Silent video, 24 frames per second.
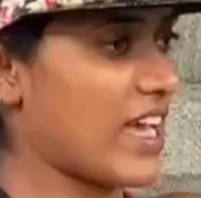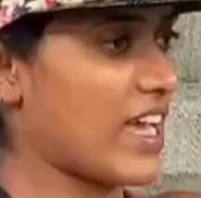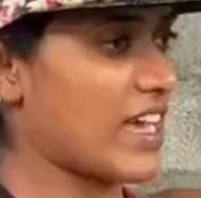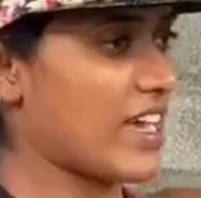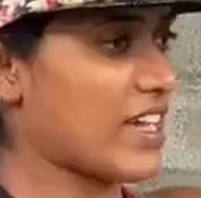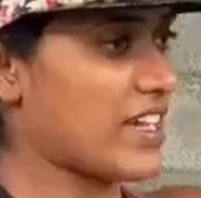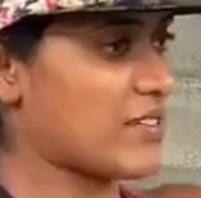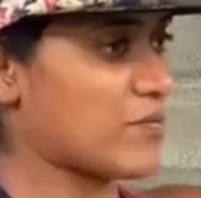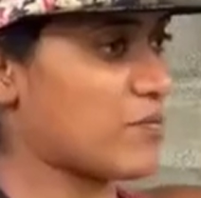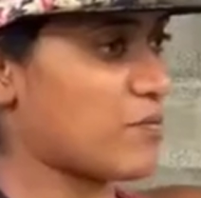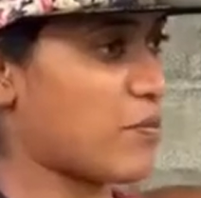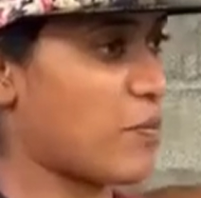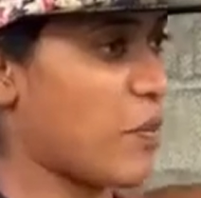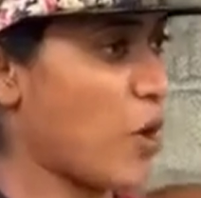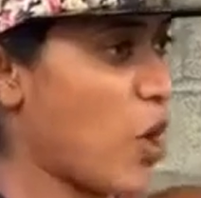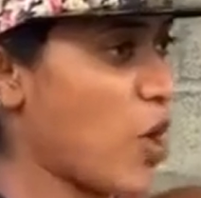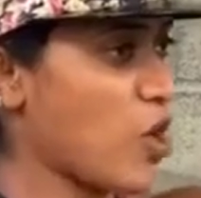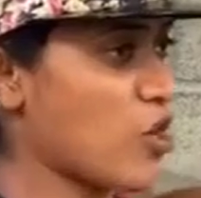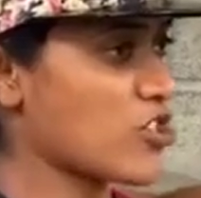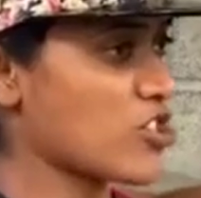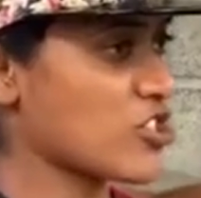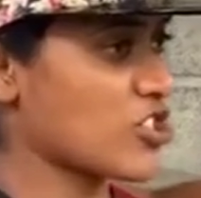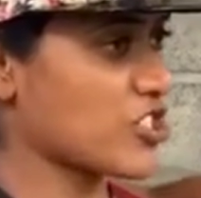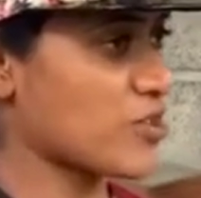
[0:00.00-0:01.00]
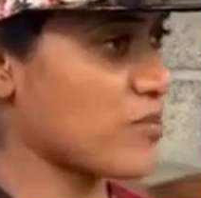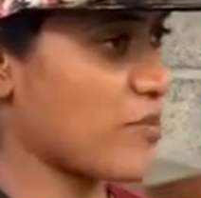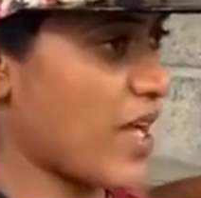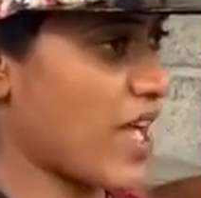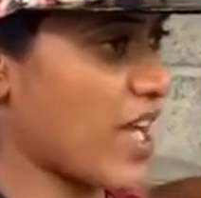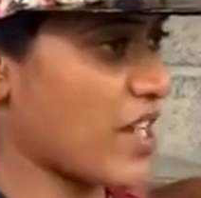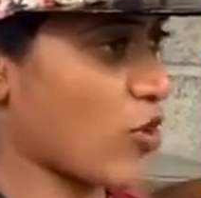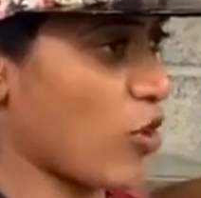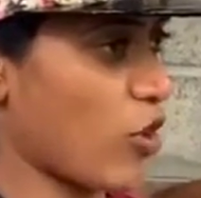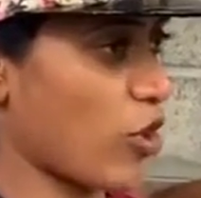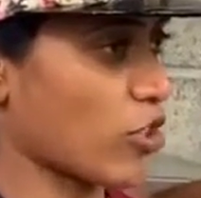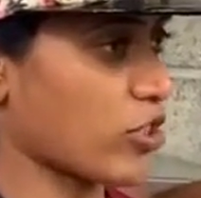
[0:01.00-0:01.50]
and push the
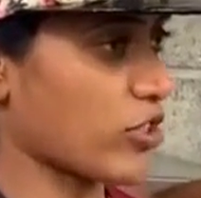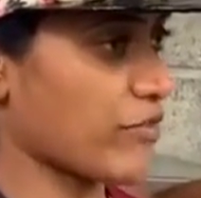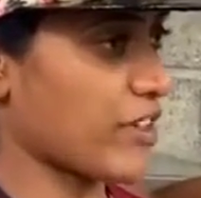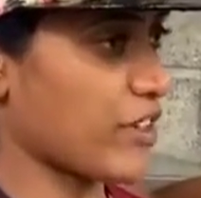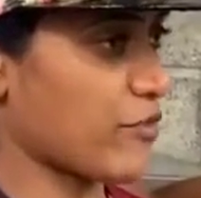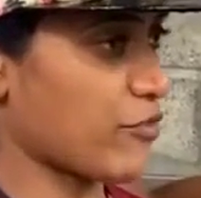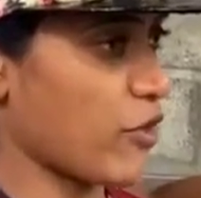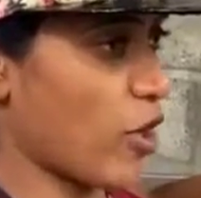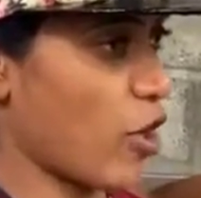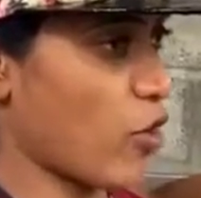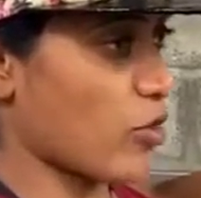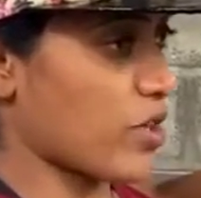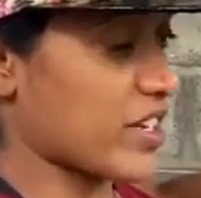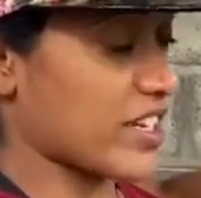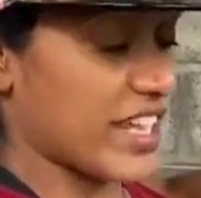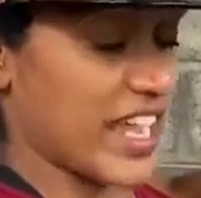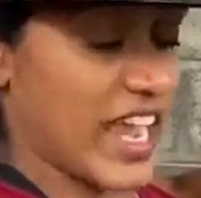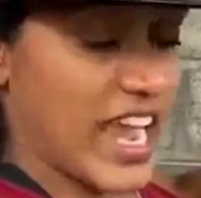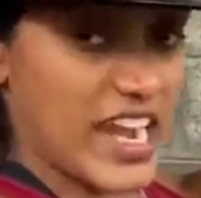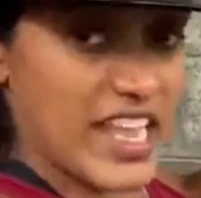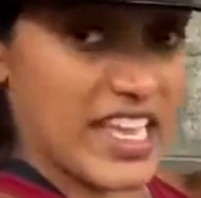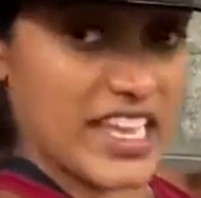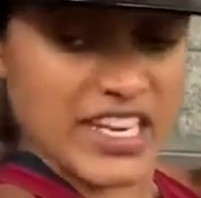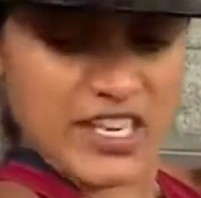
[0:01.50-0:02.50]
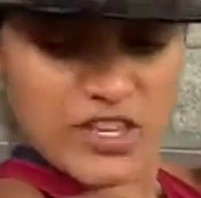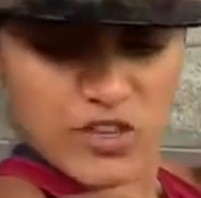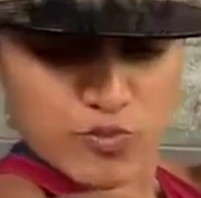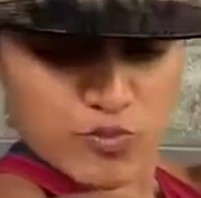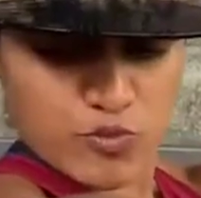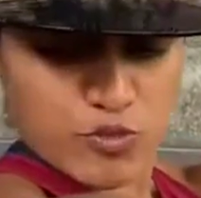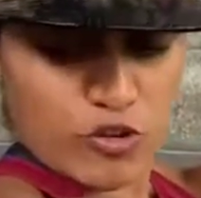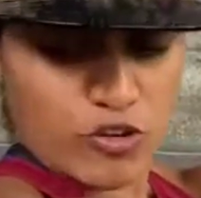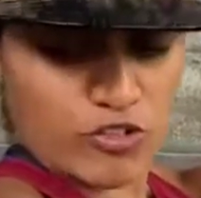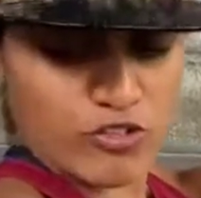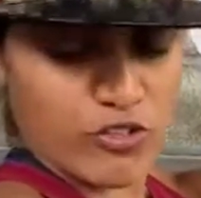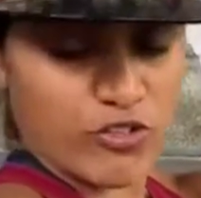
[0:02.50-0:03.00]
band all the way forward, getting into
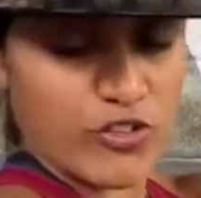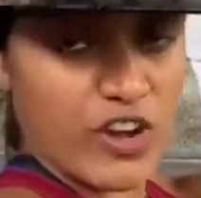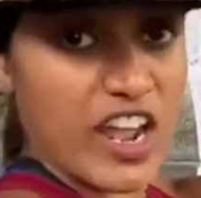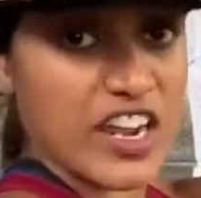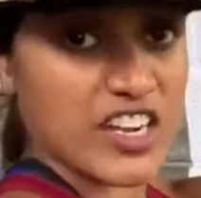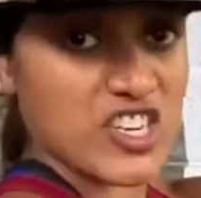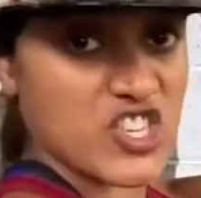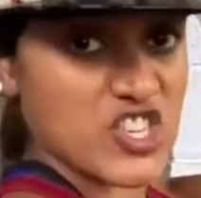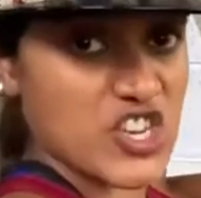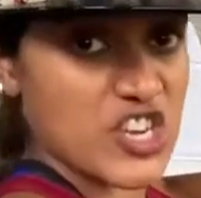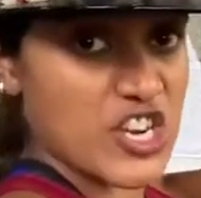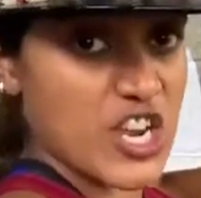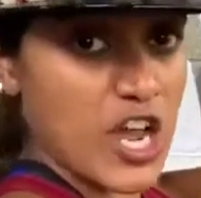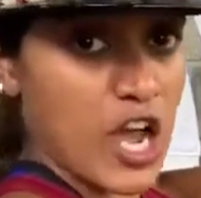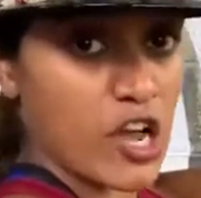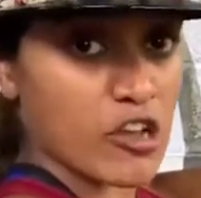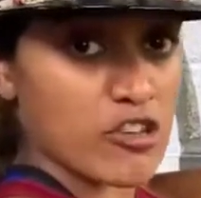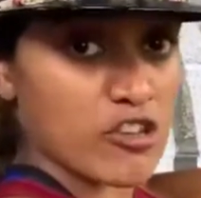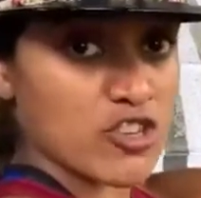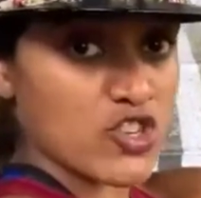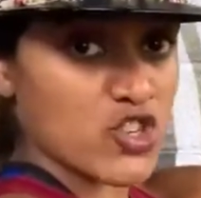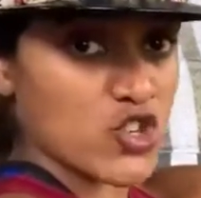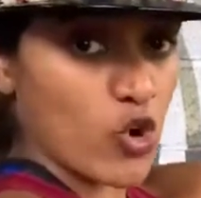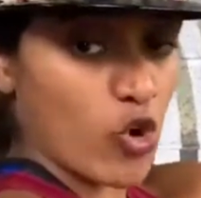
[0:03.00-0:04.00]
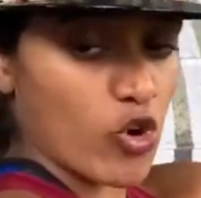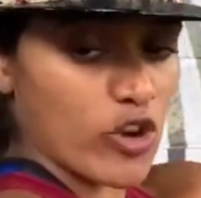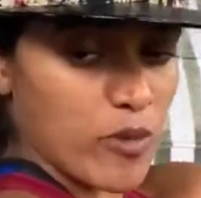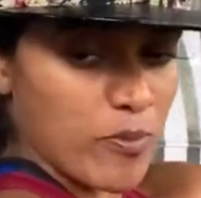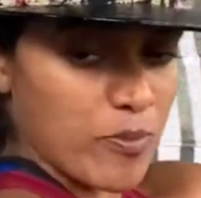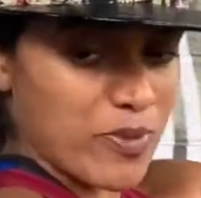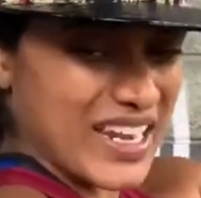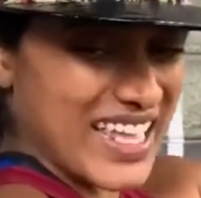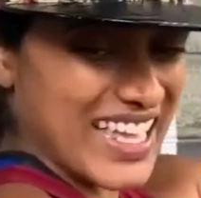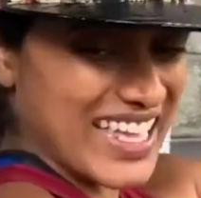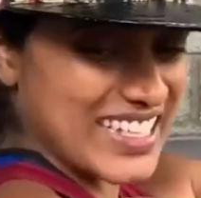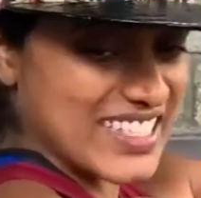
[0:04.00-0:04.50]
protraction. Now your shoulder
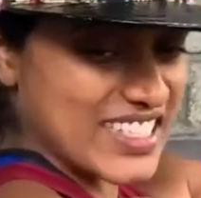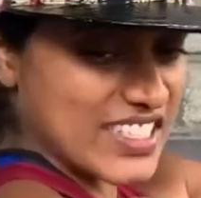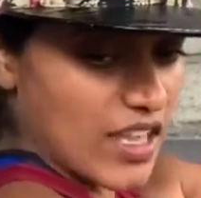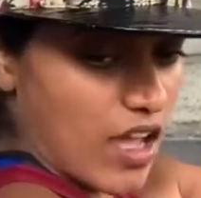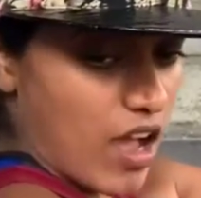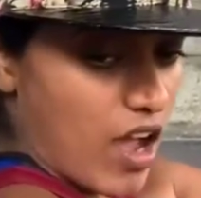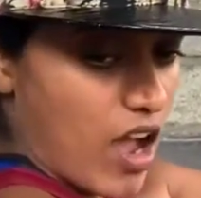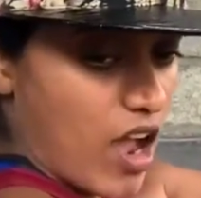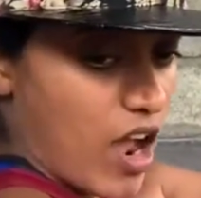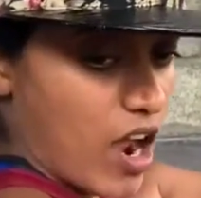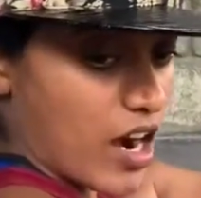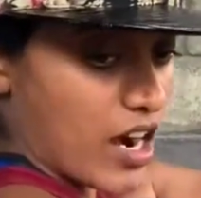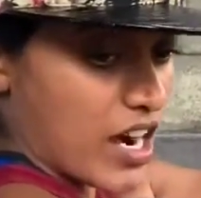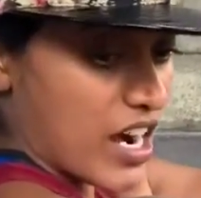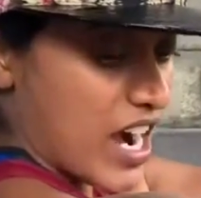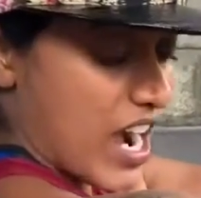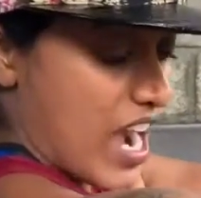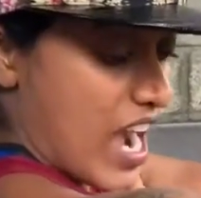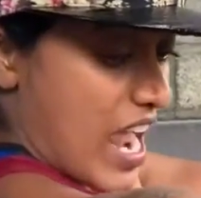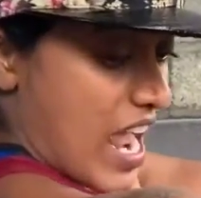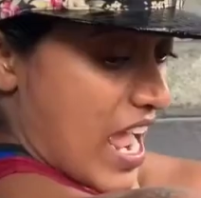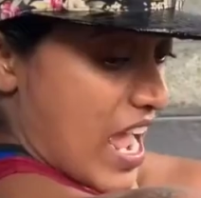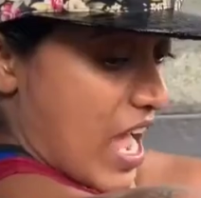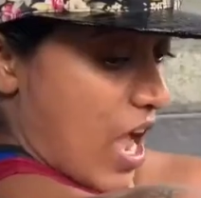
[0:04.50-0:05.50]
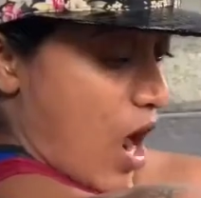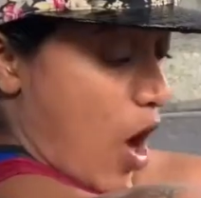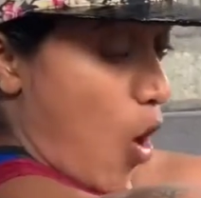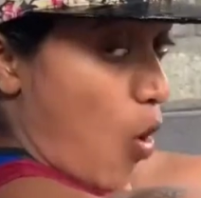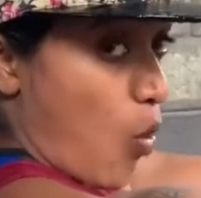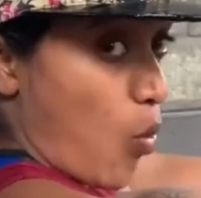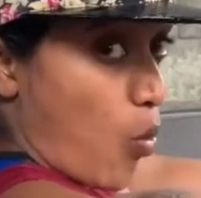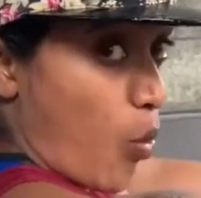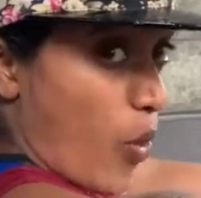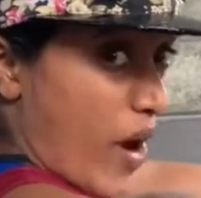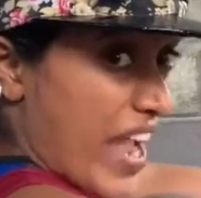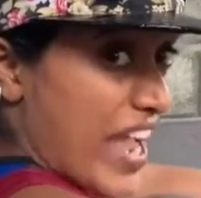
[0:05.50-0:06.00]
blades are
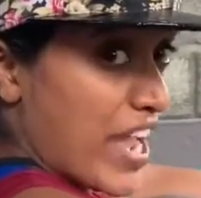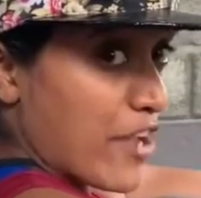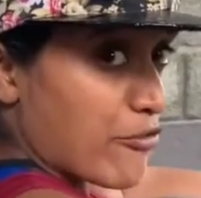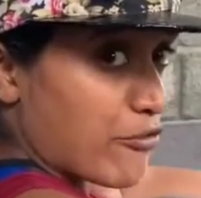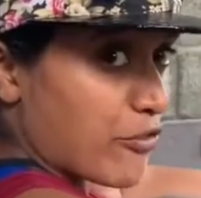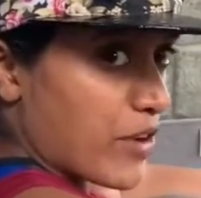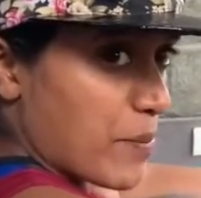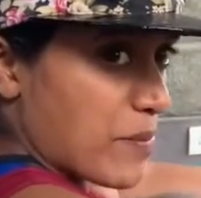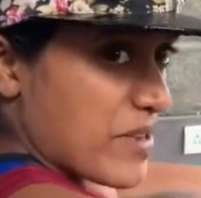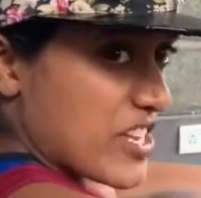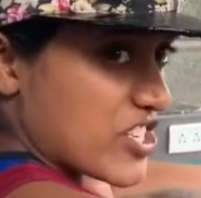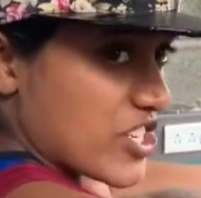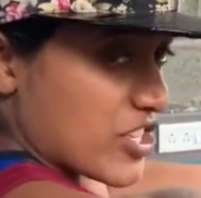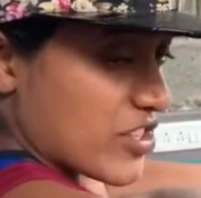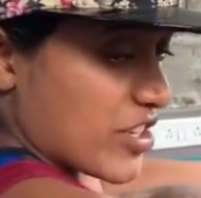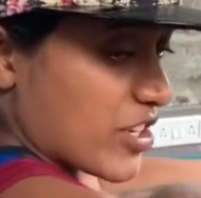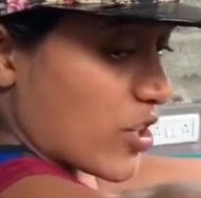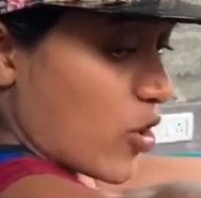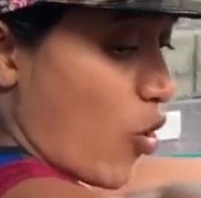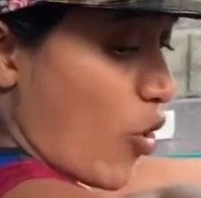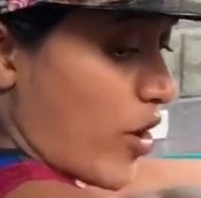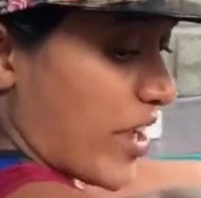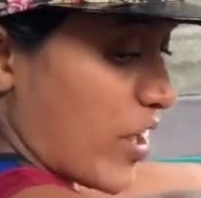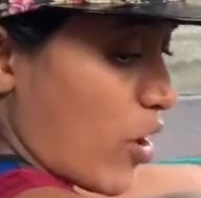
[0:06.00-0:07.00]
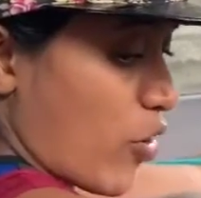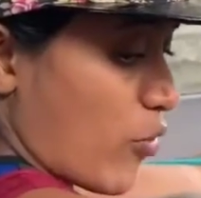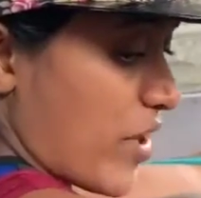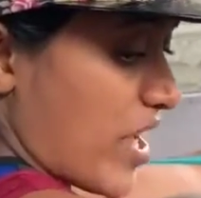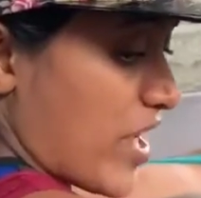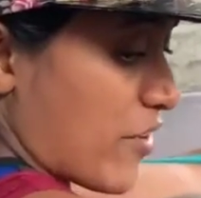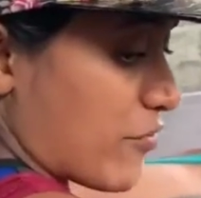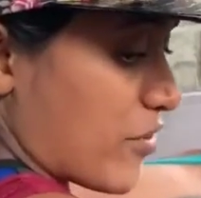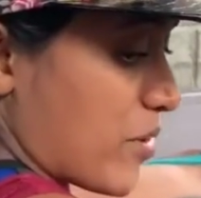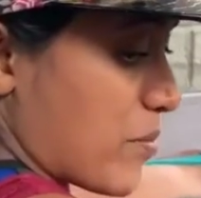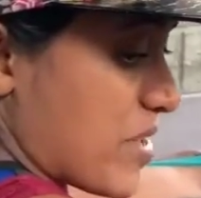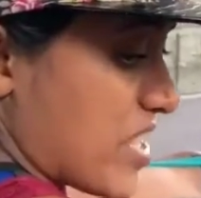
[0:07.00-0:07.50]
away from each other, going
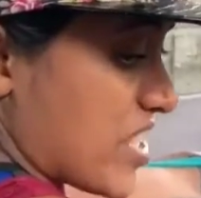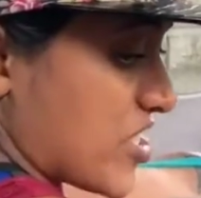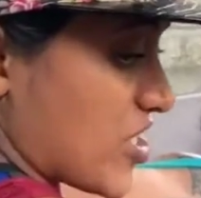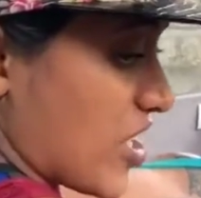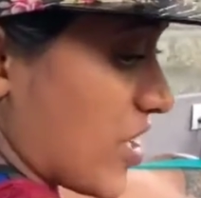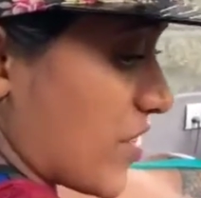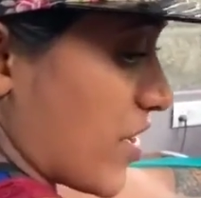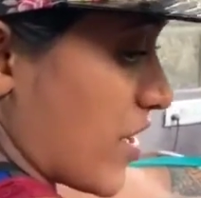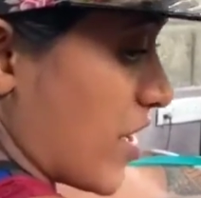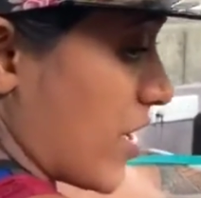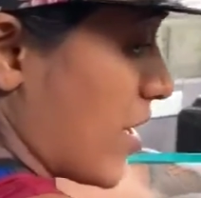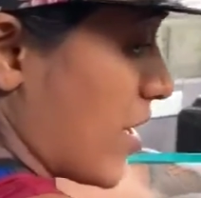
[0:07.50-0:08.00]
away from each other,